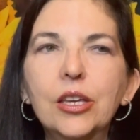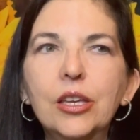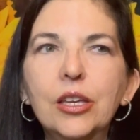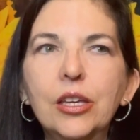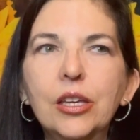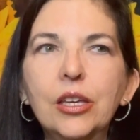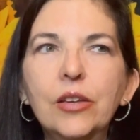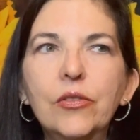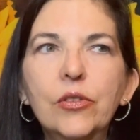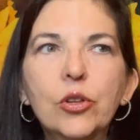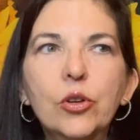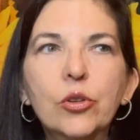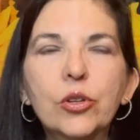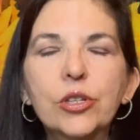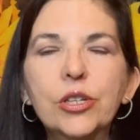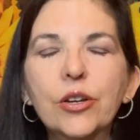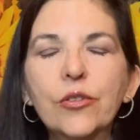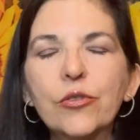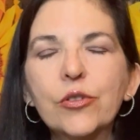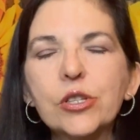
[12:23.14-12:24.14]
even though the
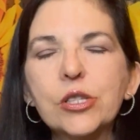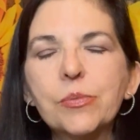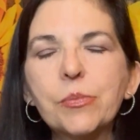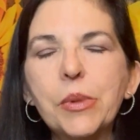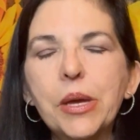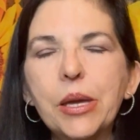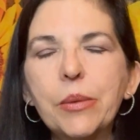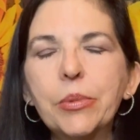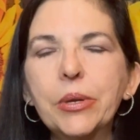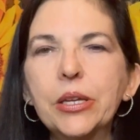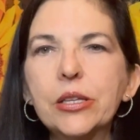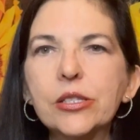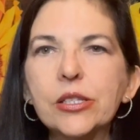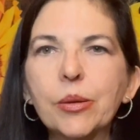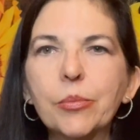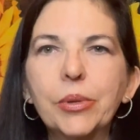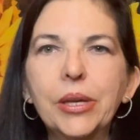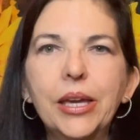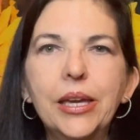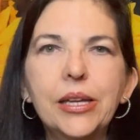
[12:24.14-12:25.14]
difference may be in
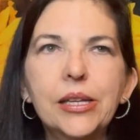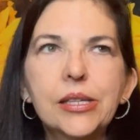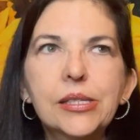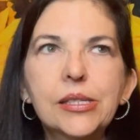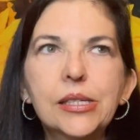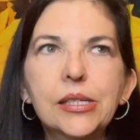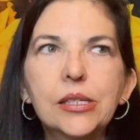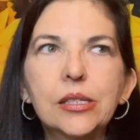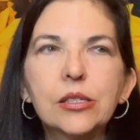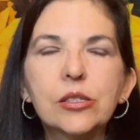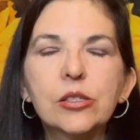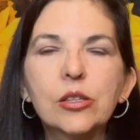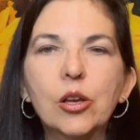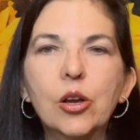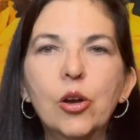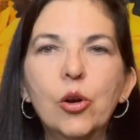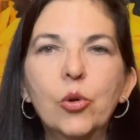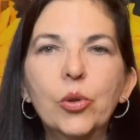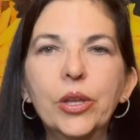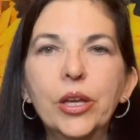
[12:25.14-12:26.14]
some cases
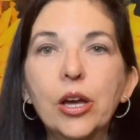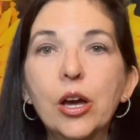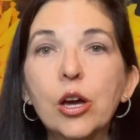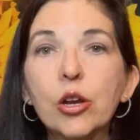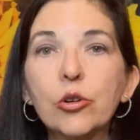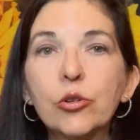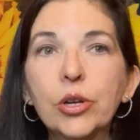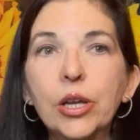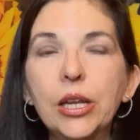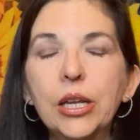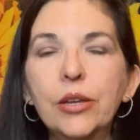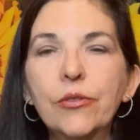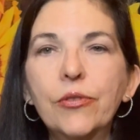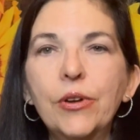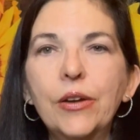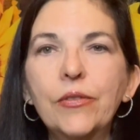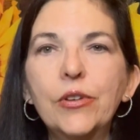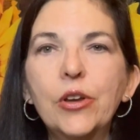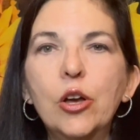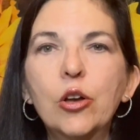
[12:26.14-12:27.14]
only
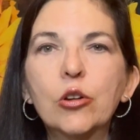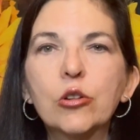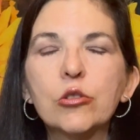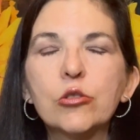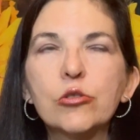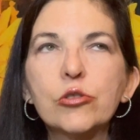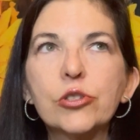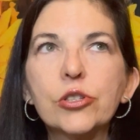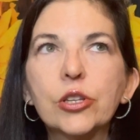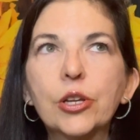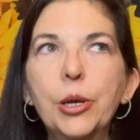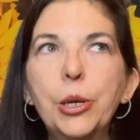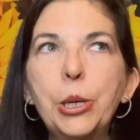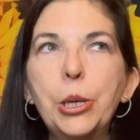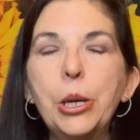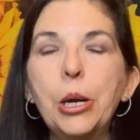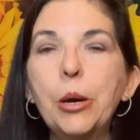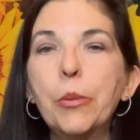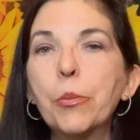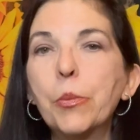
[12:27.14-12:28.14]
$185
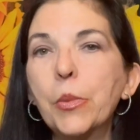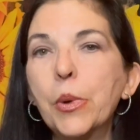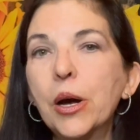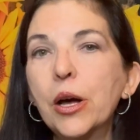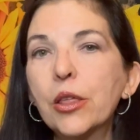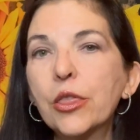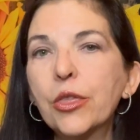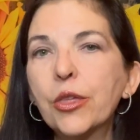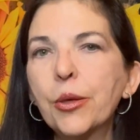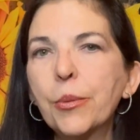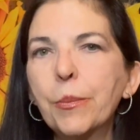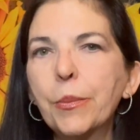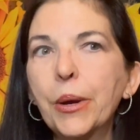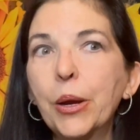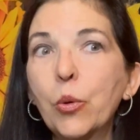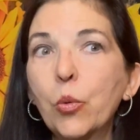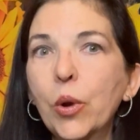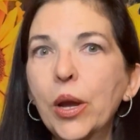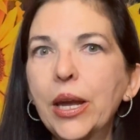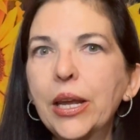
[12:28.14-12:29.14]
a month by
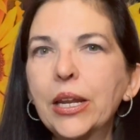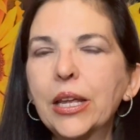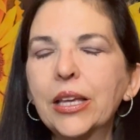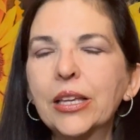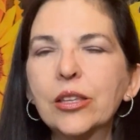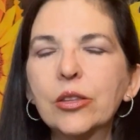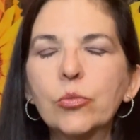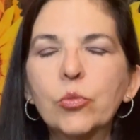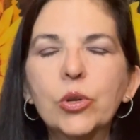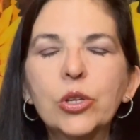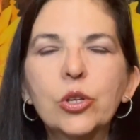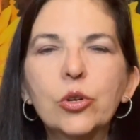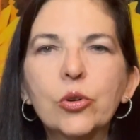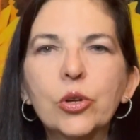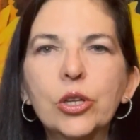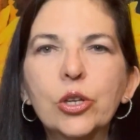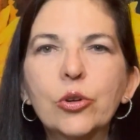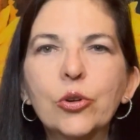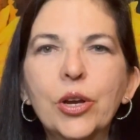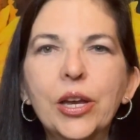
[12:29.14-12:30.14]
waiting, when you're
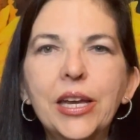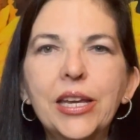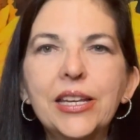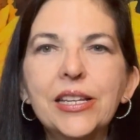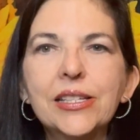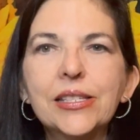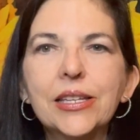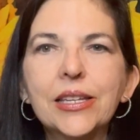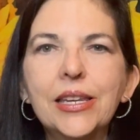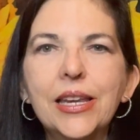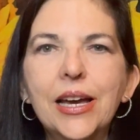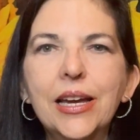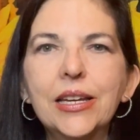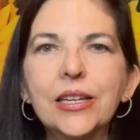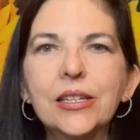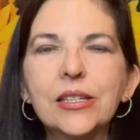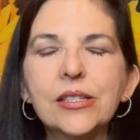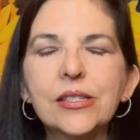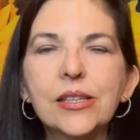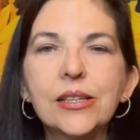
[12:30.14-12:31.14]
in your 80s and
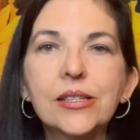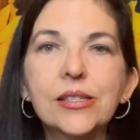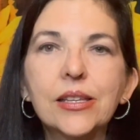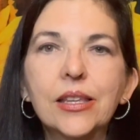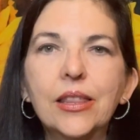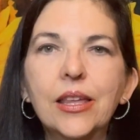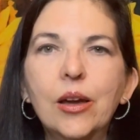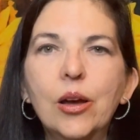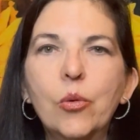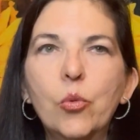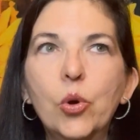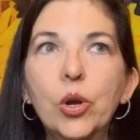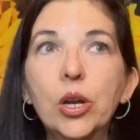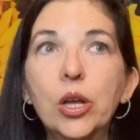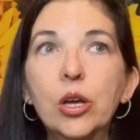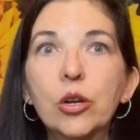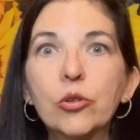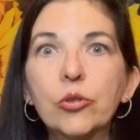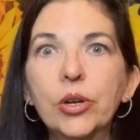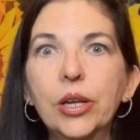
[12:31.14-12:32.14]
90s, they said that
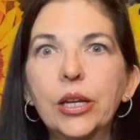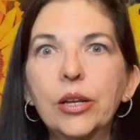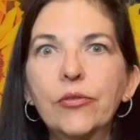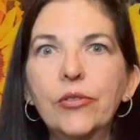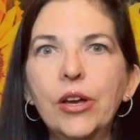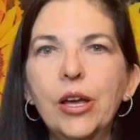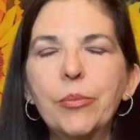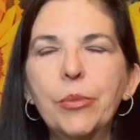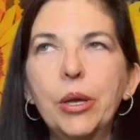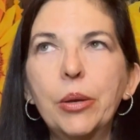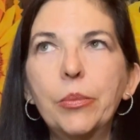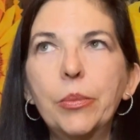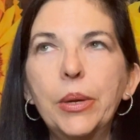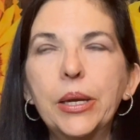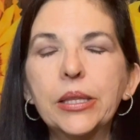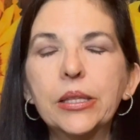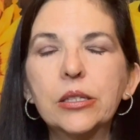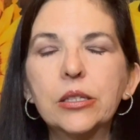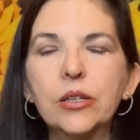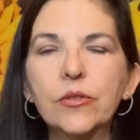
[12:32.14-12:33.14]
$185 may
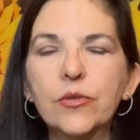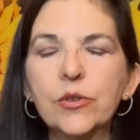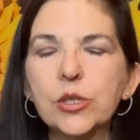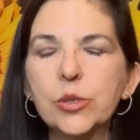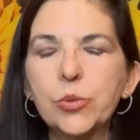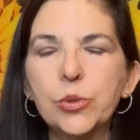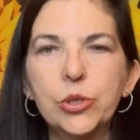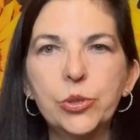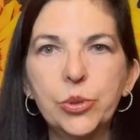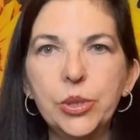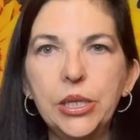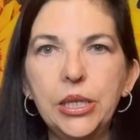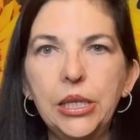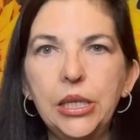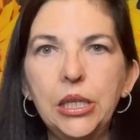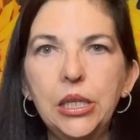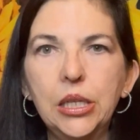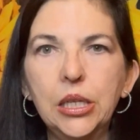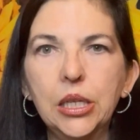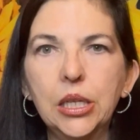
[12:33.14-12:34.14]
make the difference between
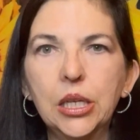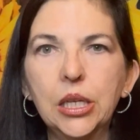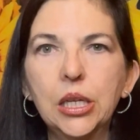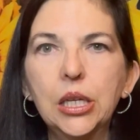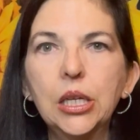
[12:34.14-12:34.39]
eating.